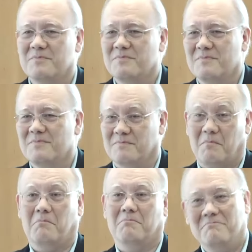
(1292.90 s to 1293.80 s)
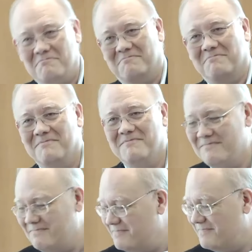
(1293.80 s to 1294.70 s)
Hilton Root, George Mason
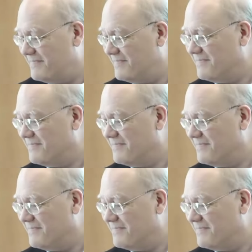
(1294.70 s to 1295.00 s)
University.